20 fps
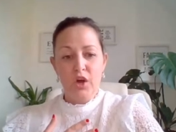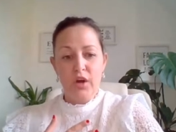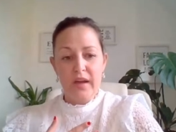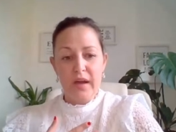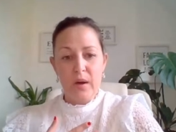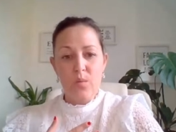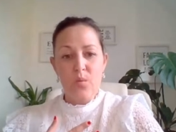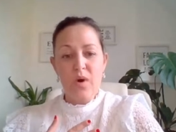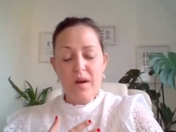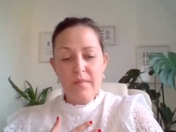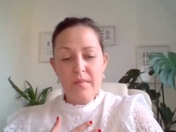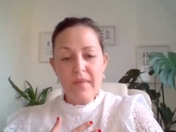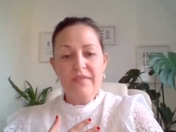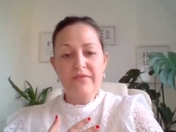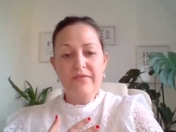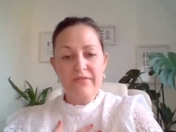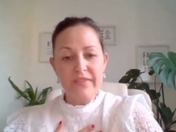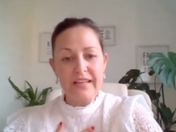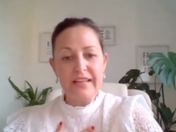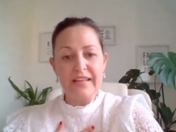okay, what am I
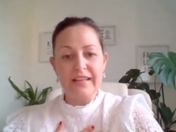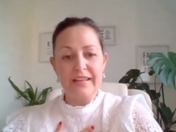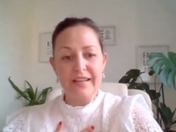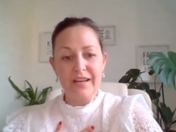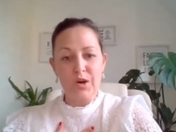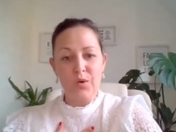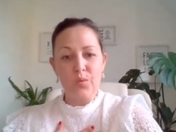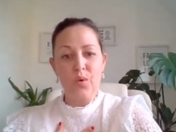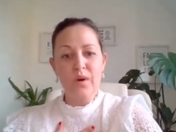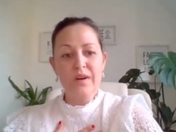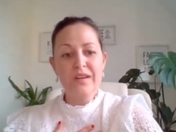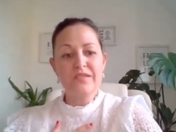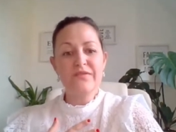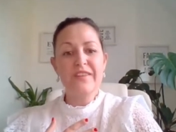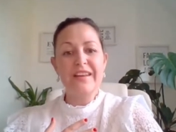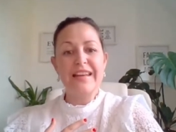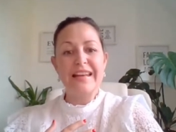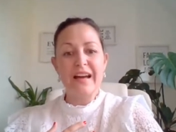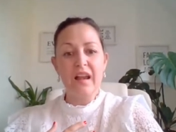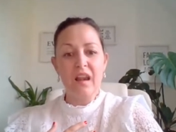feeling here? What is
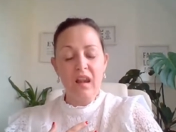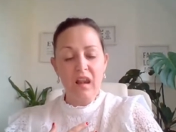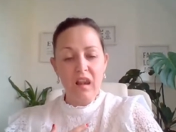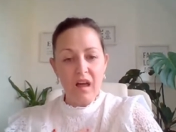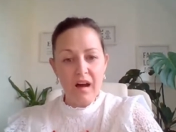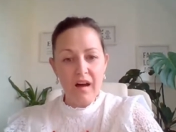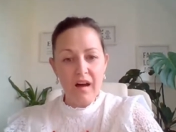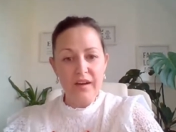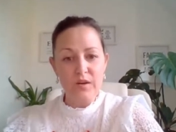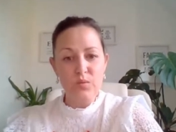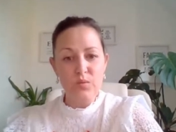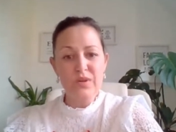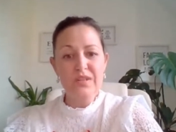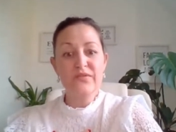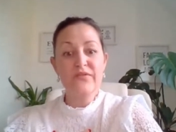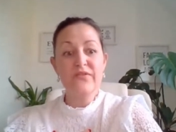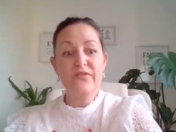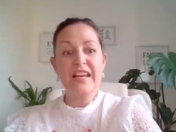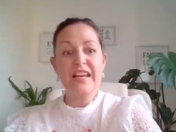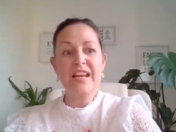feeling aligned?
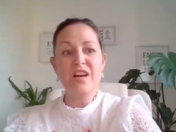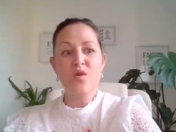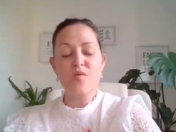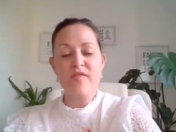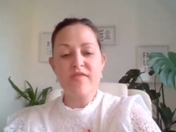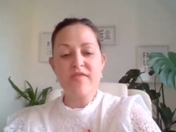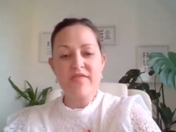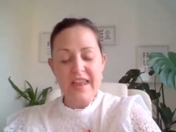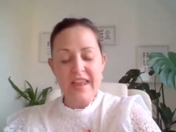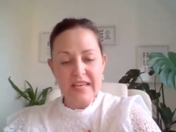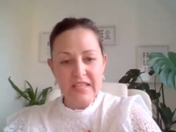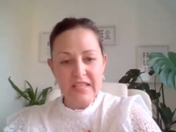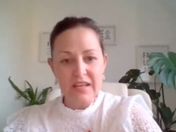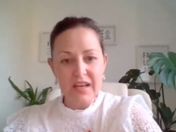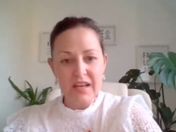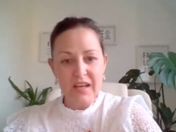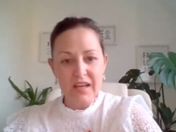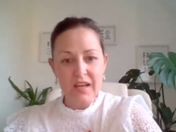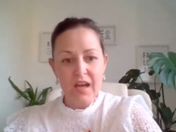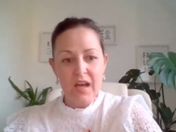What's feeling
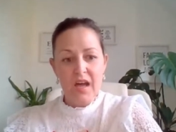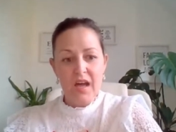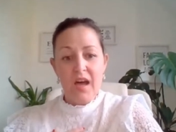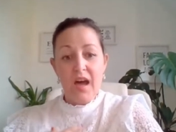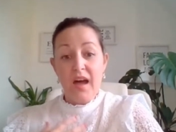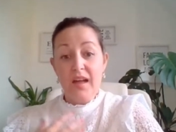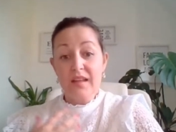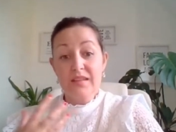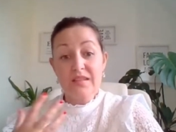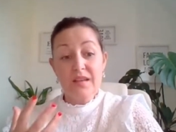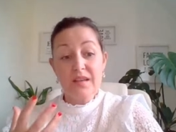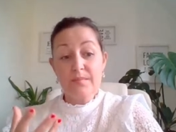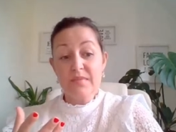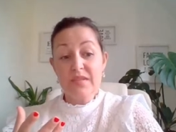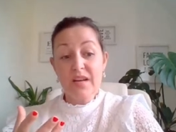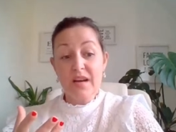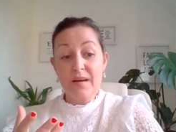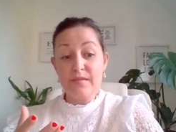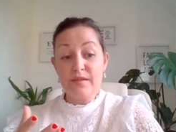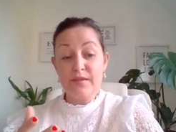authentic? And
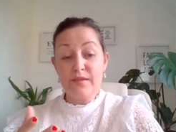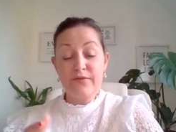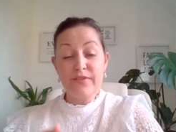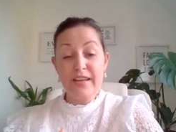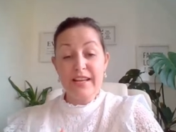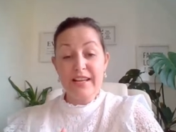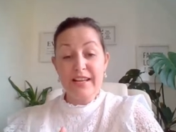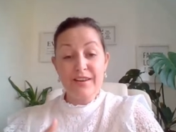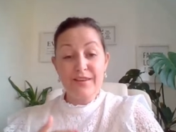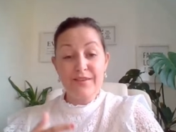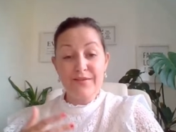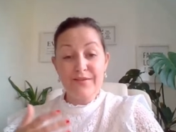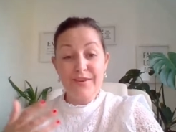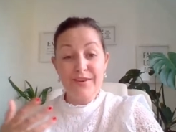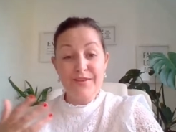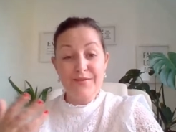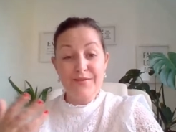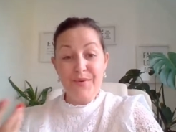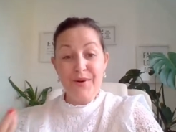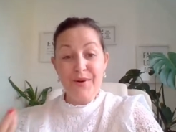sometimes the feeling of,
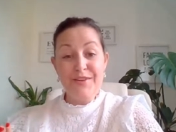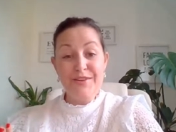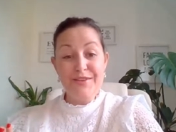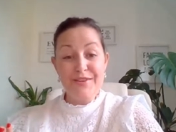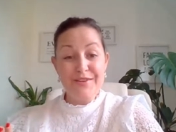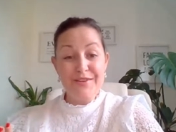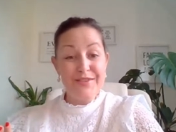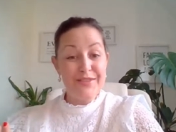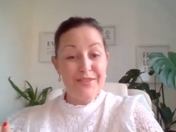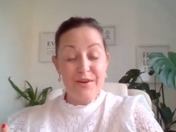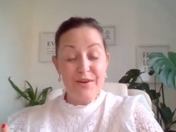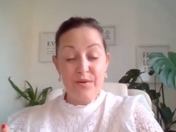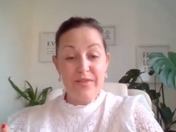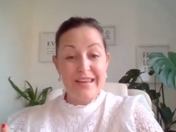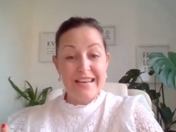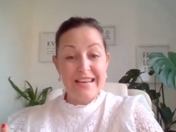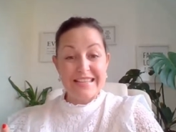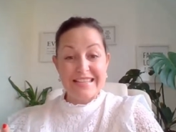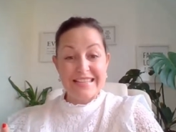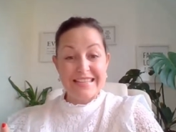of what the
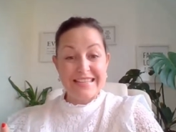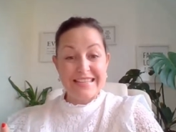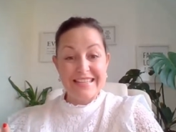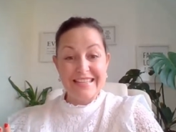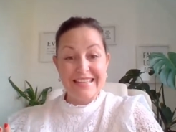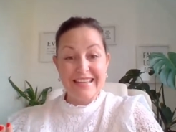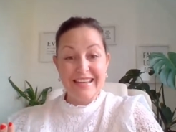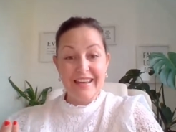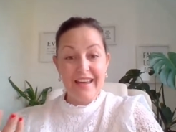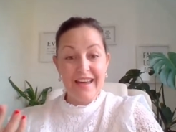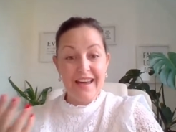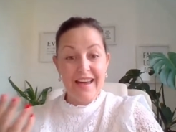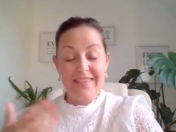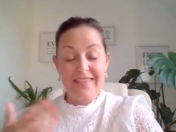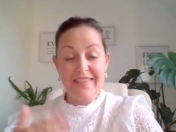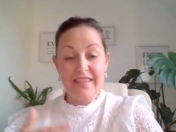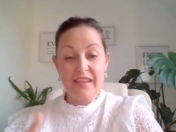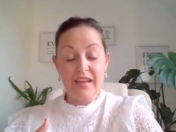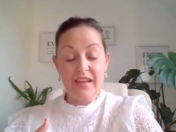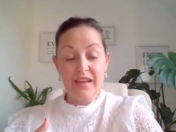authenticity
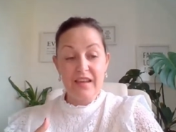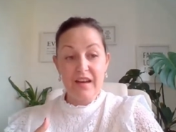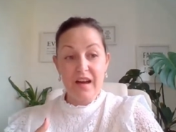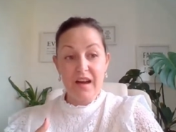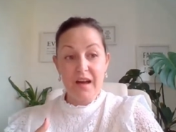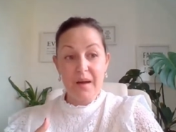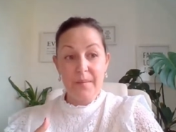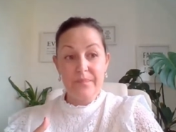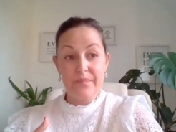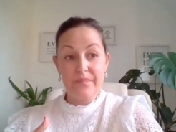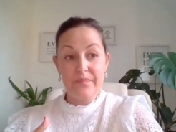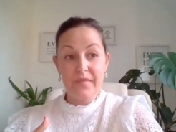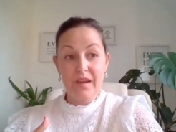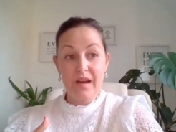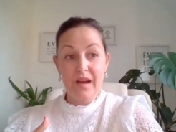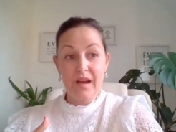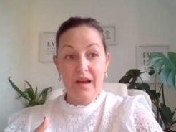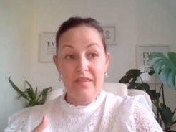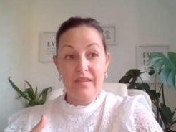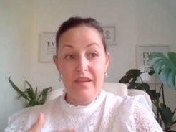and the um,
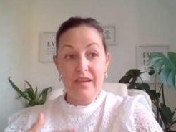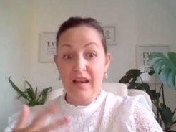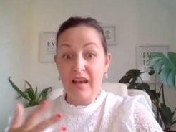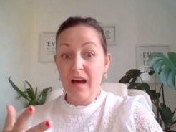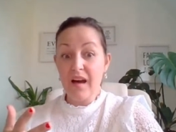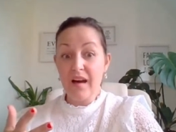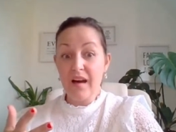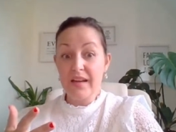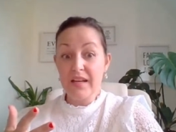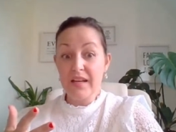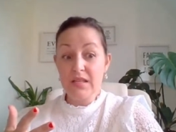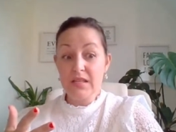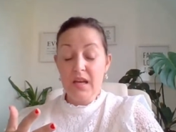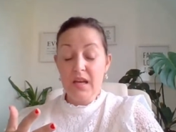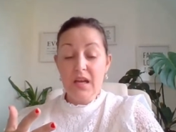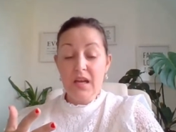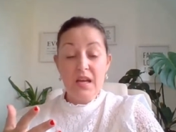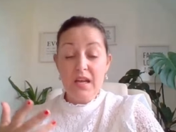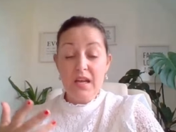and the aligned